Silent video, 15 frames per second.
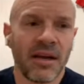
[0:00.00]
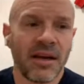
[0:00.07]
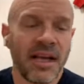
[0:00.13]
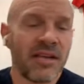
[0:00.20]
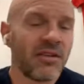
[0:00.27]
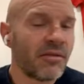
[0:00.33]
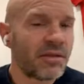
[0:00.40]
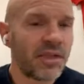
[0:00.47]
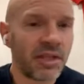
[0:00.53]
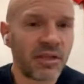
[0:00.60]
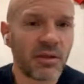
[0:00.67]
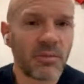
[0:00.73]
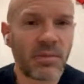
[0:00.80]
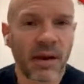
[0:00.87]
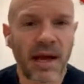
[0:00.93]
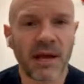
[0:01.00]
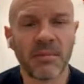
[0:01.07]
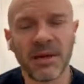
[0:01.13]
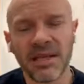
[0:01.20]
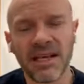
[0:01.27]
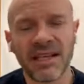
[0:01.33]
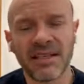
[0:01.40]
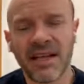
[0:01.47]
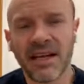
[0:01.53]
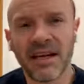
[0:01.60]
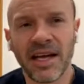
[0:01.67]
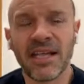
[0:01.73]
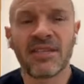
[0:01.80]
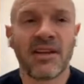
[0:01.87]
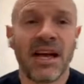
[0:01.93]
He's obviously a good player, but
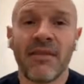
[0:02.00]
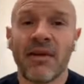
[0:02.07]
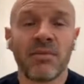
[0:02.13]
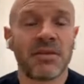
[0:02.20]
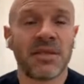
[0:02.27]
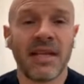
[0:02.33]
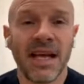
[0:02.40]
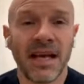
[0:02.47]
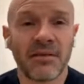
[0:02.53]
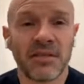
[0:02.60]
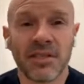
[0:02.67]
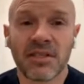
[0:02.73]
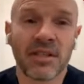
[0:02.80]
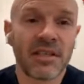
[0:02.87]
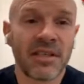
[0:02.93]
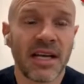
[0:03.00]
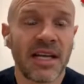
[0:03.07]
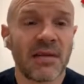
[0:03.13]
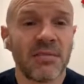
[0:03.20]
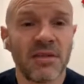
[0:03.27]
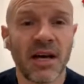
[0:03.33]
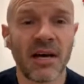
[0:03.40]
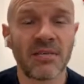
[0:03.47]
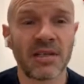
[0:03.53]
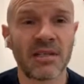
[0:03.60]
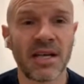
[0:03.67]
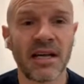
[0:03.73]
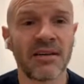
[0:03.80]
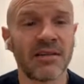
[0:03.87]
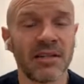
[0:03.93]
he's going to have ups and downs. It's going to take him time to
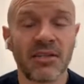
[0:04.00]
settle.